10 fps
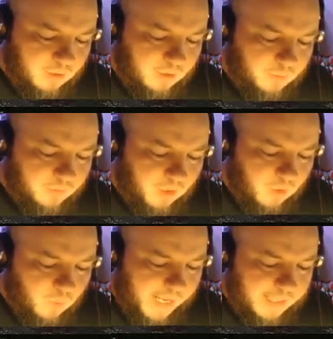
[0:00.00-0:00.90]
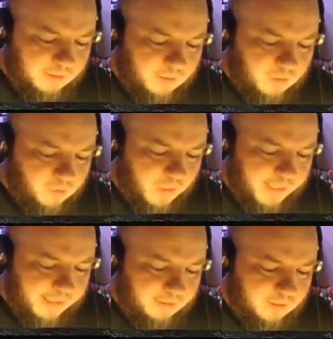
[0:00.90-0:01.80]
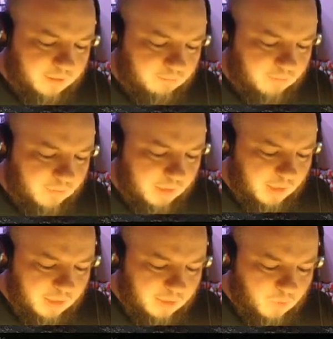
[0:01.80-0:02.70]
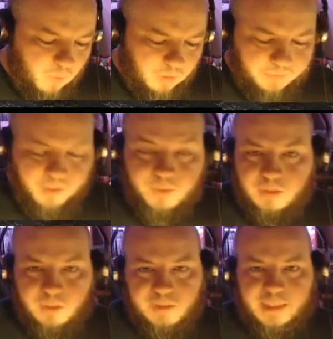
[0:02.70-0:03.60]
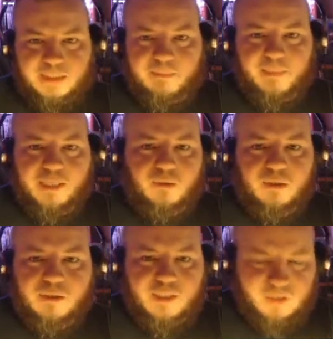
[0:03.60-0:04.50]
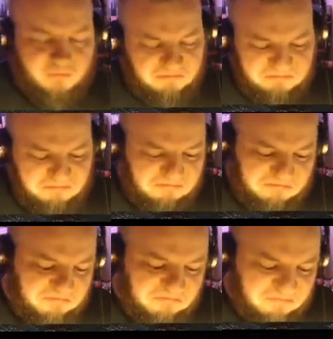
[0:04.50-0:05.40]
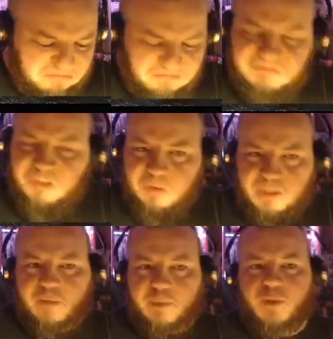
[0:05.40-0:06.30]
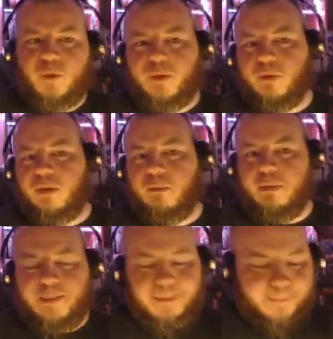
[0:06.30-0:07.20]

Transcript: And we've got a wet end and a dry end. One of those two sounds like a medical condition. You tell me which one you think it might be.